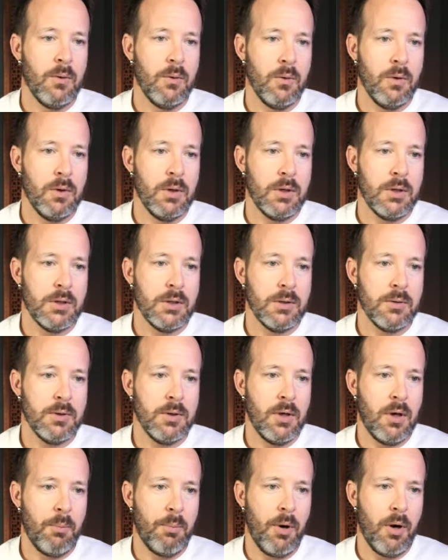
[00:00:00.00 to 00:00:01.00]
In
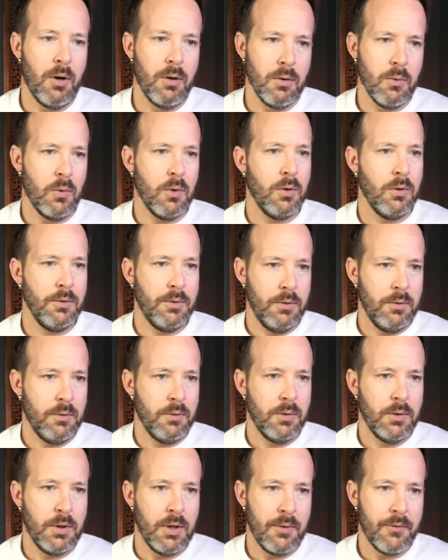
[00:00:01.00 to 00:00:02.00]
our part of the world,
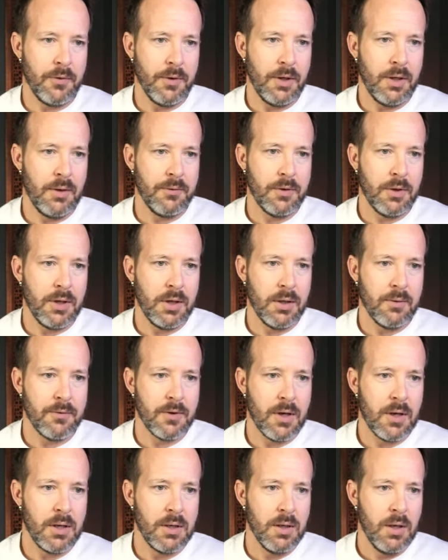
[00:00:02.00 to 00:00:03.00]
definitely have to have
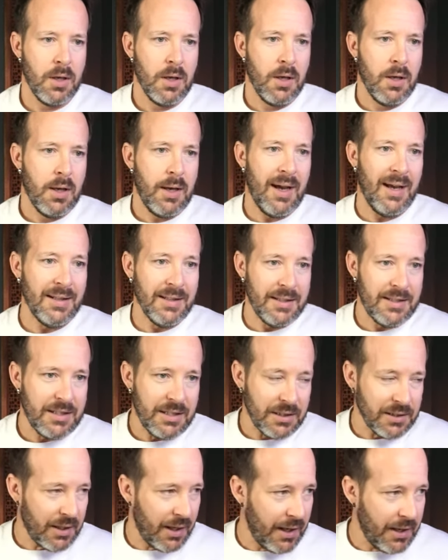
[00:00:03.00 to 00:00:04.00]
that.
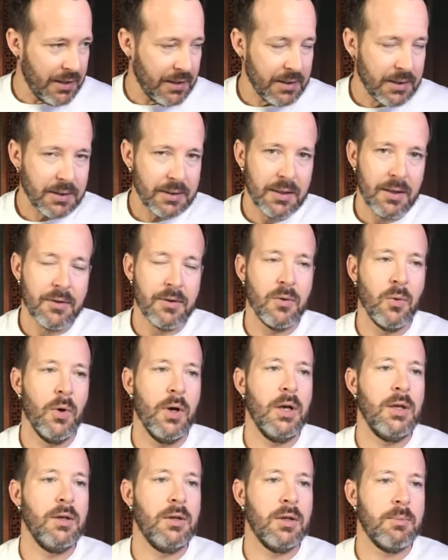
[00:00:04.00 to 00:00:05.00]
LED lighting, another way
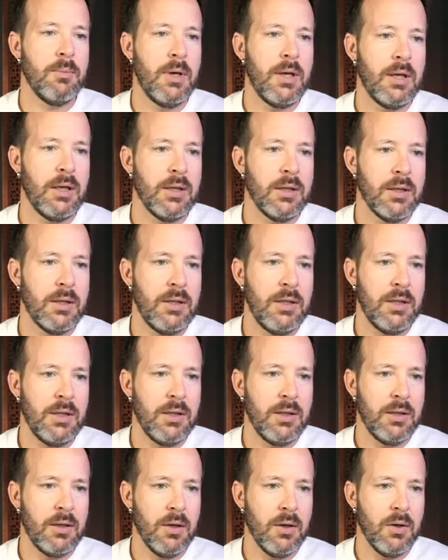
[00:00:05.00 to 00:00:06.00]
you can make it
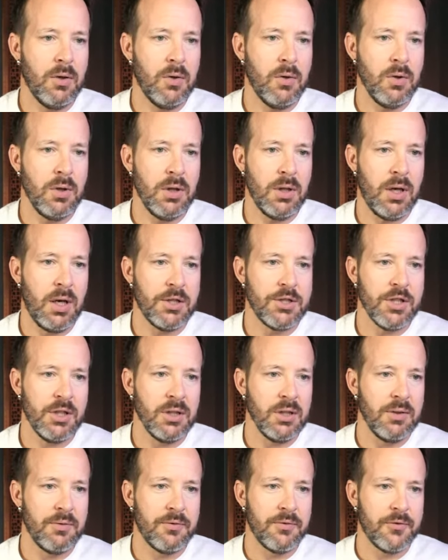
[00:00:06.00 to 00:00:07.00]

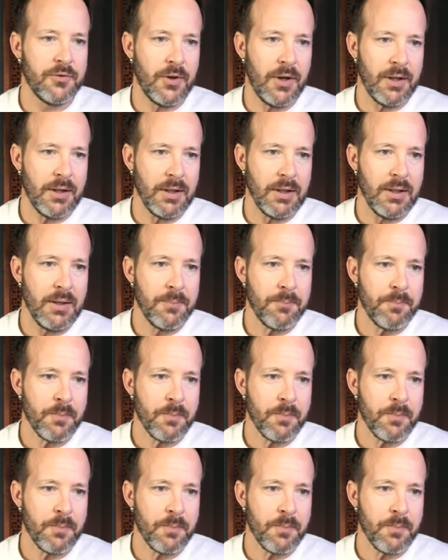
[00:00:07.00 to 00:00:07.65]
ecologically friendly.